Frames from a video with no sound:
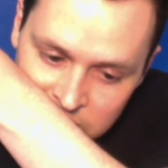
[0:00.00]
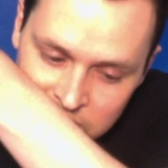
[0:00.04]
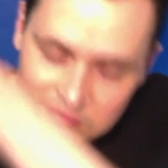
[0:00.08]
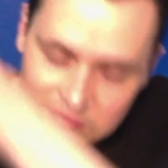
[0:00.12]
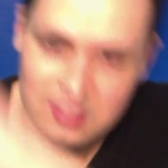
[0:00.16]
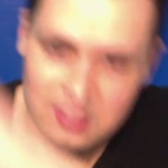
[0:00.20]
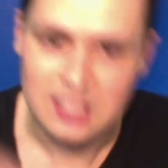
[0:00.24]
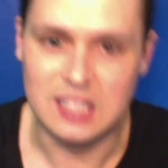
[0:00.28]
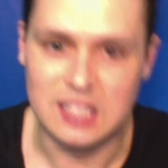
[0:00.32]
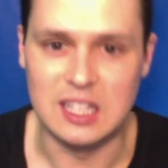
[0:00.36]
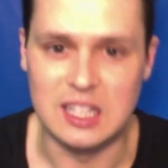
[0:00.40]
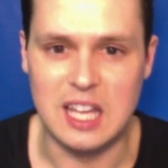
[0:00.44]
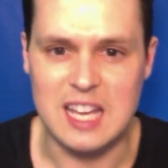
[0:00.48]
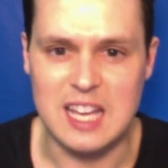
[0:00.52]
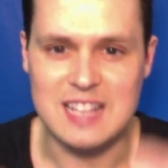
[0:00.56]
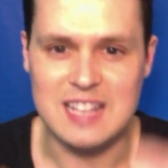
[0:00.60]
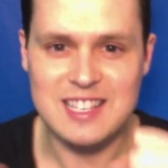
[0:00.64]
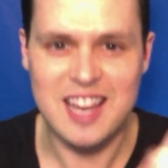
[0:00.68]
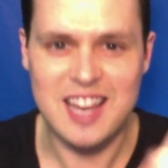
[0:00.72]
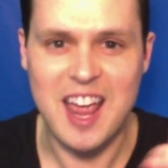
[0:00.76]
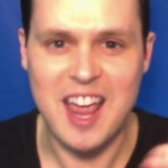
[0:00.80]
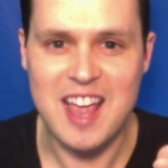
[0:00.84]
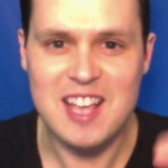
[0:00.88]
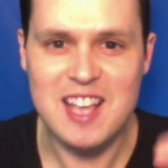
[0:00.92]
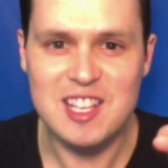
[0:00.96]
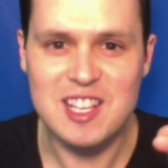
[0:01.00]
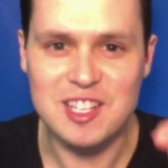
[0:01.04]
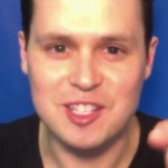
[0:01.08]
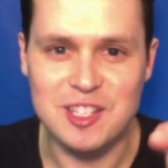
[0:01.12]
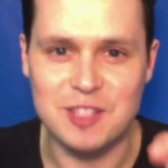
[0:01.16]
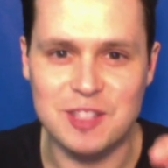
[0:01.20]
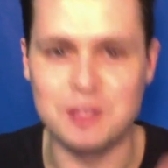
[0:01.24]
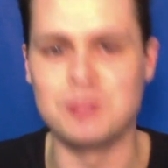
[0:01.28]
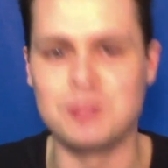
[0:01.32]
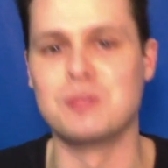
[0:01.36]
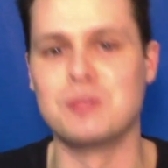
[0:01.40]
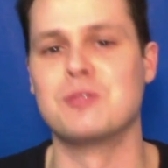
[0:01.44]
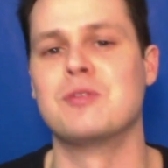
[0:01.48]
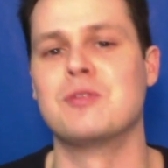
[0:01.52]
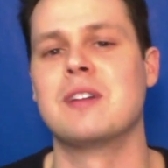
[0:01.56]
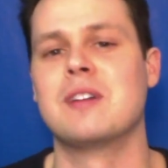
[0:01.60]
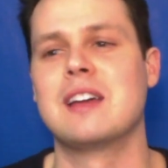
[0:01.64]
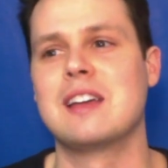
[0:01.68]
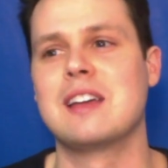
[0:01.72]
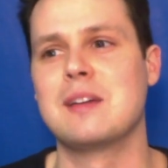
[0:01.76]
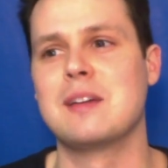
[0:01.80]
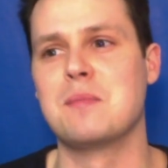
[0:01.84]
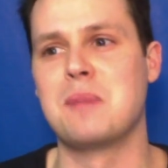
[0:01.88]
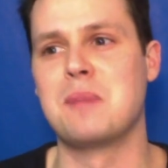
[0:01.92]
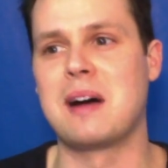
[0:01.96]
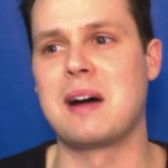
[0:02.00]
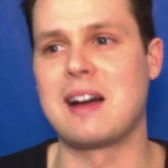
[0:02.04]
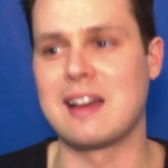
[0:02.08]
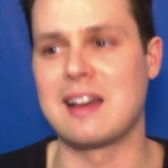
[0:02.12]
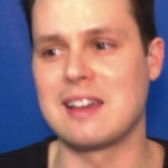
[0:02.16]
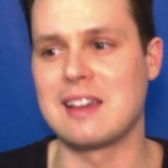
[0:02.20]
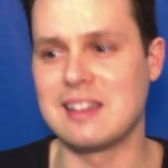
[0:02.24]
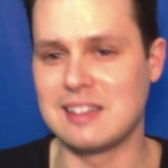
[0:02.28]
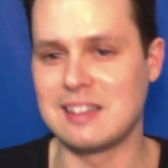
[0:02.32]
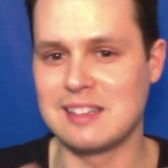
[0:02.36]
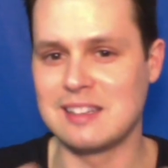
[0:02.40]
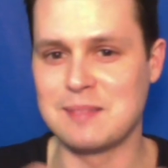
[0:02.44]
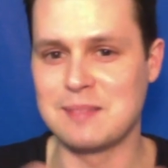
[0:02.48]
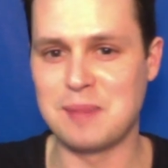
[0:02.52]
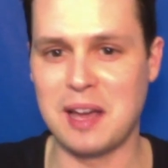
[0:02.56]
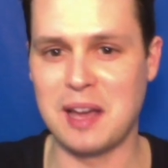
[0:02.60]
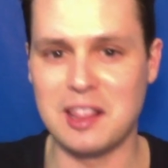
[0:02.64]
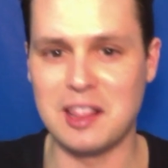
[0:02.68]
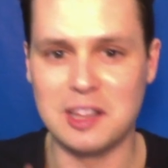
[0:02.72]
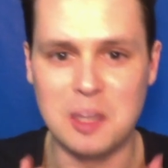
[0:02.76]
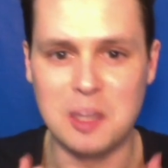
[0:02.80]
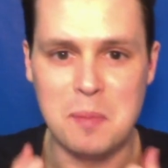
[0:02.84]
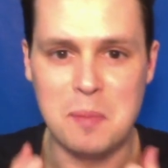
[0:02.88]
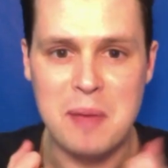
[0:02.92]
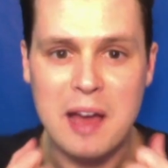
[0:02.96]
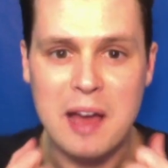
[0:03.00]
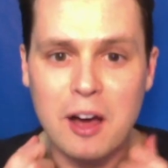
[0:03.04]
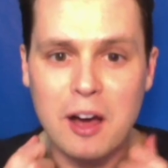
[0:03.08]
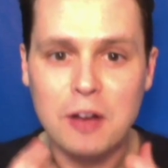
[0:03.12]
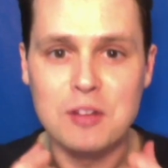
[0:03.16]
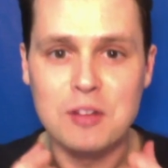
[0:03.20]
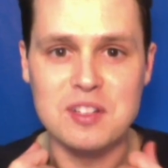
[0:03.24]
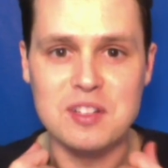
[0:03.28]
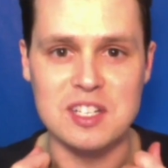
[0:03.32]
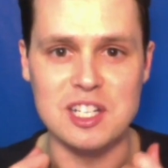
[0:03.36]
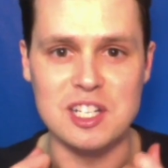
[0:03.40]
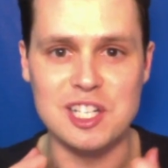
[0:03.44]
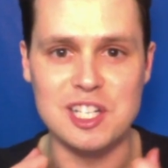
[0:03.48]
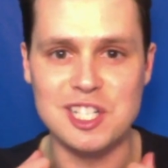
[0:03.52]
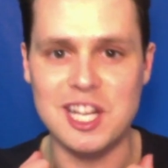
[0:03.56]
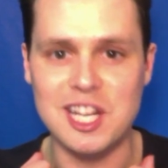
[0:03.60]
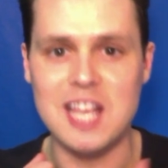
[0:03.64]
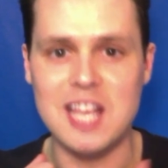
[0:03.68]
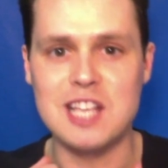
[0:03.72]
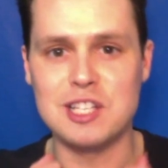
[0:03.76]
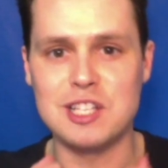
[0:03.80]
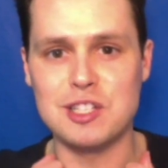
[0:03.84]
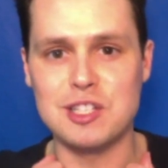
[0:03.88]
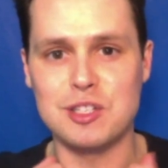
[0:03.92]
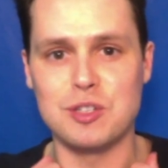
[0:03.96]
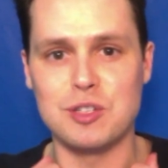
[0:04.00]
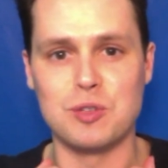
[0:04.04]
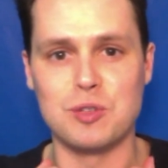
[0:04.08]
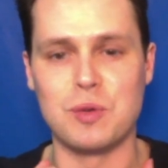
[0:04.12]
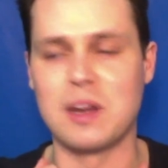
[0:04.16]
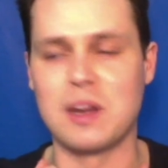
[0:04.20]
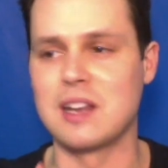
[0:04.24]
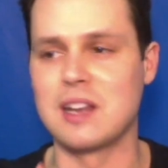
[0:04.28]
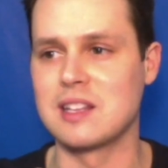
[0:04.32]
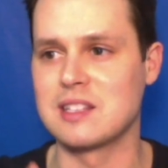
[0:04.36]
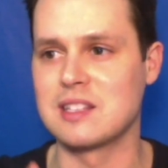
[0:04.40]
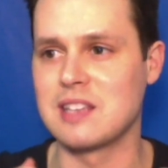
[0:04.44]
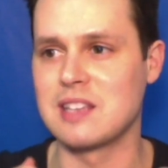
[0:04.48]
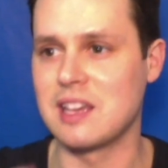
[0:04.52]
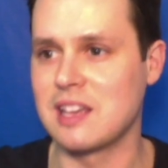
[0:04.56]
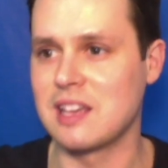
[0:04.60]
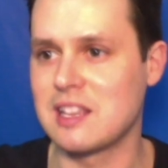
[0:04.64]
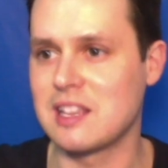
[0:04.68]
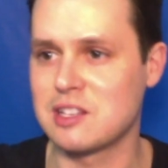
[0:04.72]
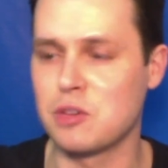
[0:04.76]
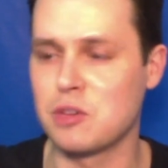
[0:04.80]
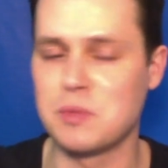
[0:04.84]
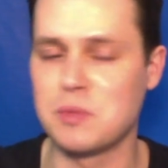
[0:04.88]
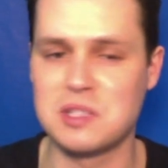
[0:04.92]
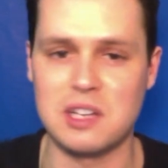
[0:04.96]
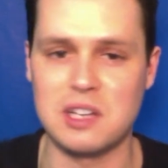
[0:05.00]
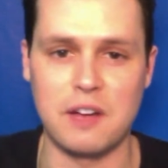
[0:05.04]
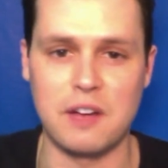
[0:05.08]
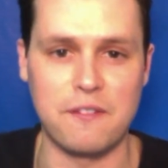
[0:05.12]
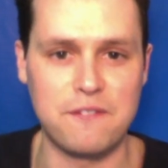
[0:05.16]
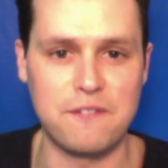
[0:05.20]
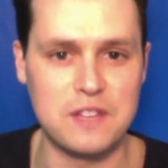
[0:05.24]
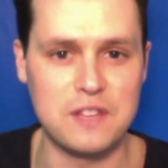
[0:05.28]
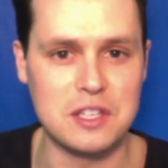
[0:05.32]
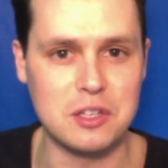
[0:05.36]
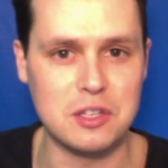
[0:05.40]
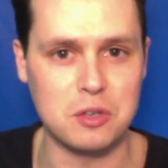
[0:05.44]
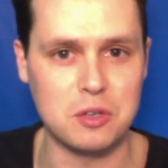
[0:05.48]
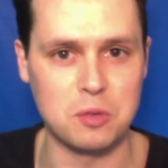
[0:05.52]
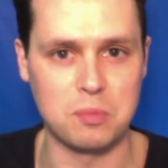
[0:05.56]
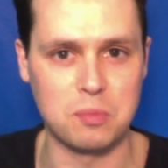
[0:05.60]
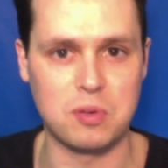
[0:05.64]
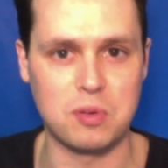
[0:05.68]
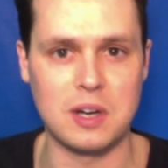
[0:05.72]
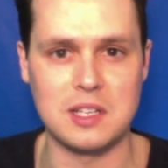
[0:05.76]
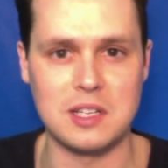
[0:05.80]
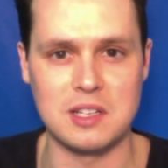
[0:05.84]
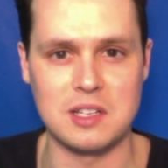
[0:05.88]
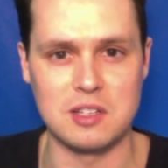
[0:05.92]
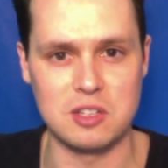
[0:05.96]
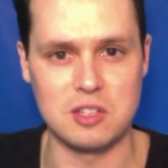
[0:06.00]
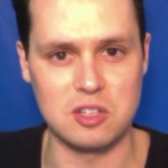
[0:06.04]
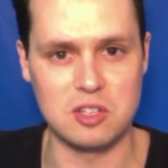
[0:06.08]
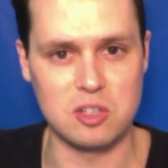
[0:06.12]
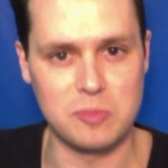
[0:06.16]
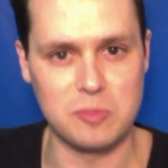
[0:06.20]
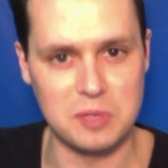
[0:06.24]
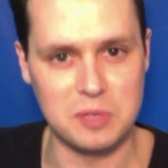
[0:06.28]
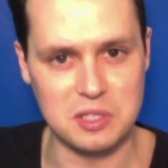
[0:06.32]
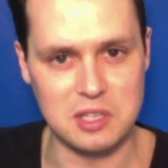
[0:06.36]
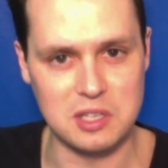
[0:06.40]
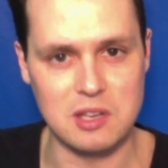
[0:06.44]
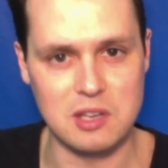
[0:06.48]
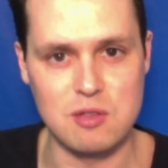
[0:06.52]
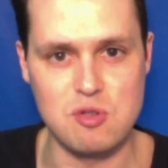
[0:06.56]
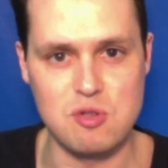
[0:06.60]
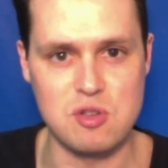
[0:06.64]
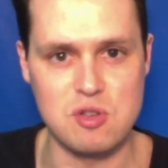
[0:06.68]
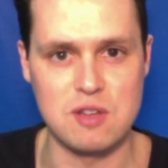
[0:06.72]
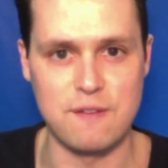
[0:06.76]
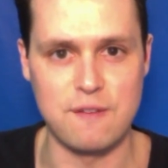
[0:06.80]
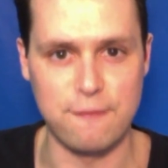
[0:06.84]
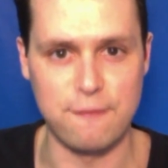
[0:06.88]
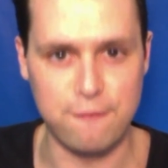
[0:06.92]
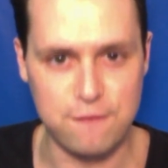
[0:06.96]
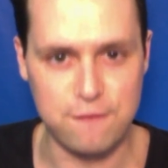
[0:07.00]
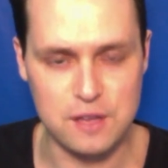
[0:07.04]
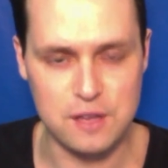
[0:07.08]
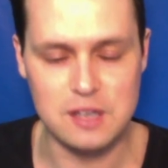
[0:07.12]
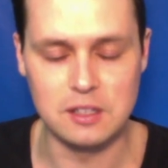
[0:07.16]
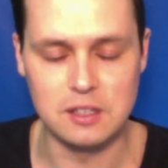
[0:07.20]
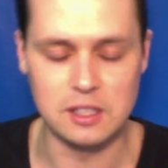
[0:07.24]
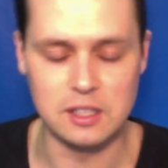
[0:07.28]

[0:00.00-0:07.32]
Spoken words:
it like takes you by the lapels and shakes you, and it has almost like a physical presence. It's almost like you can feel